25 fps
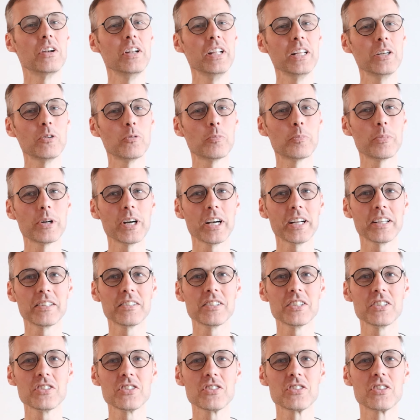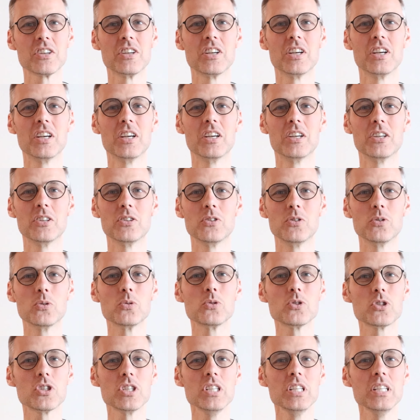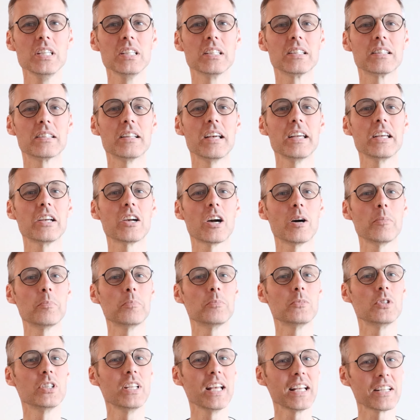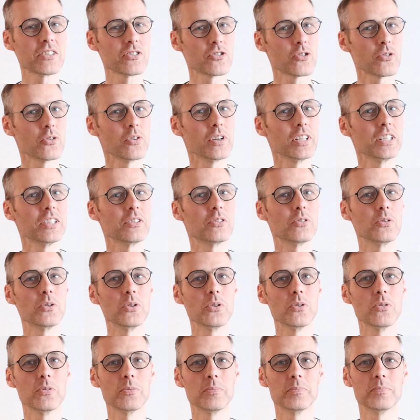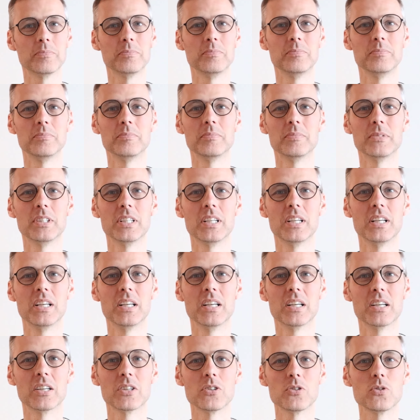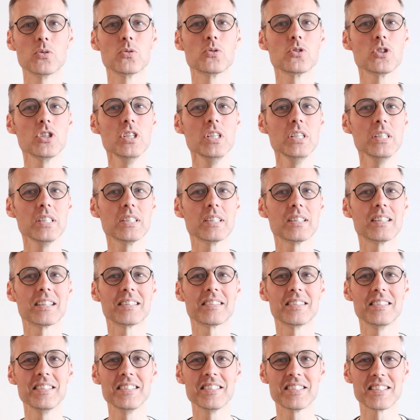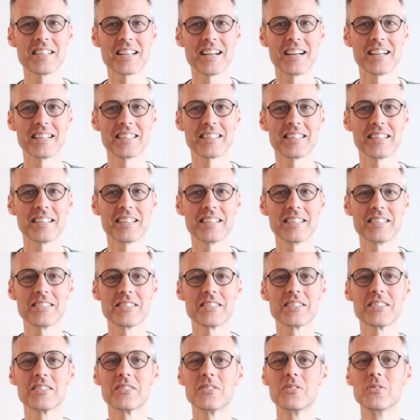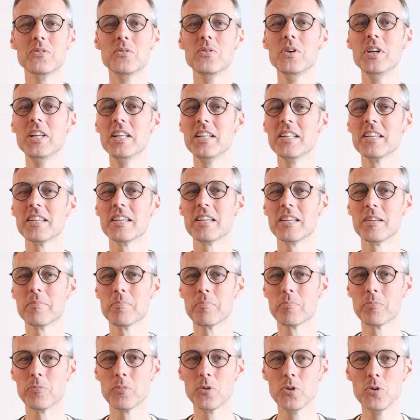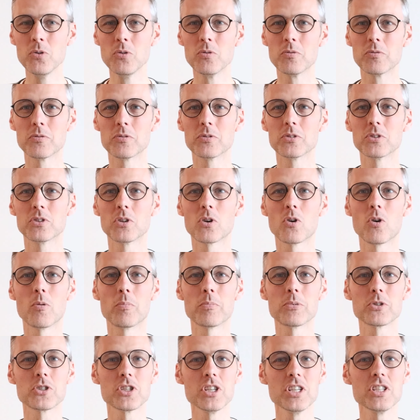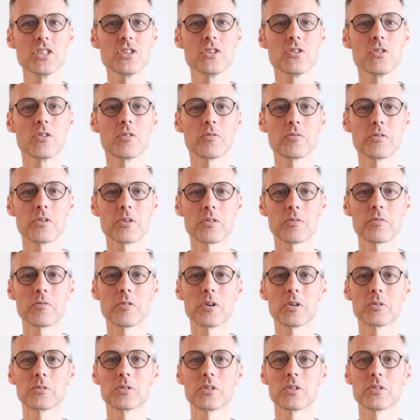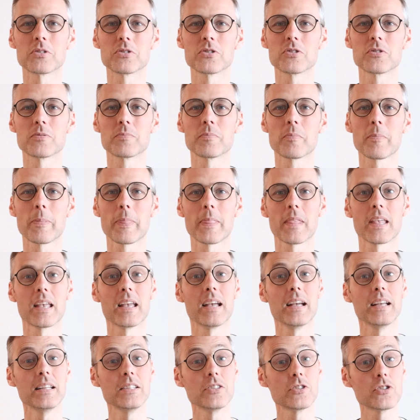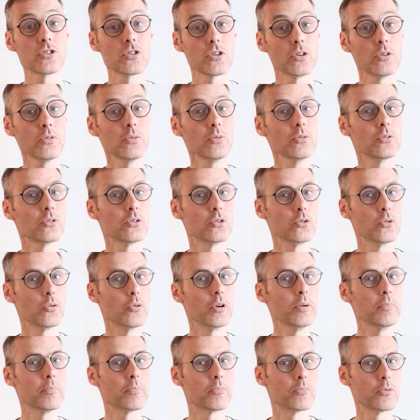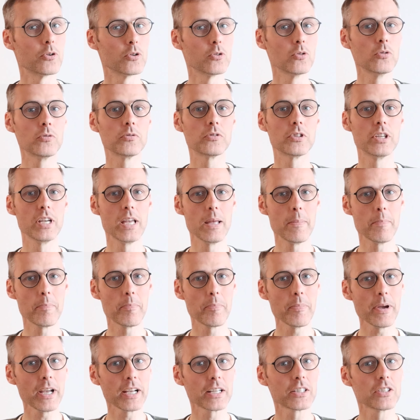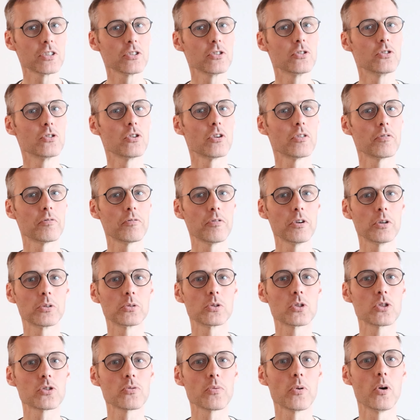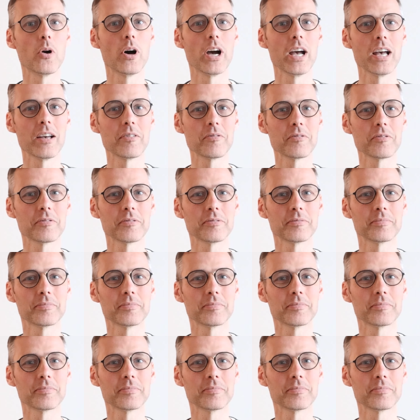a little practice you see they come naturally to you. You see that these guidelines really improve the composition of your photos, and so you improve the impact your photos will have.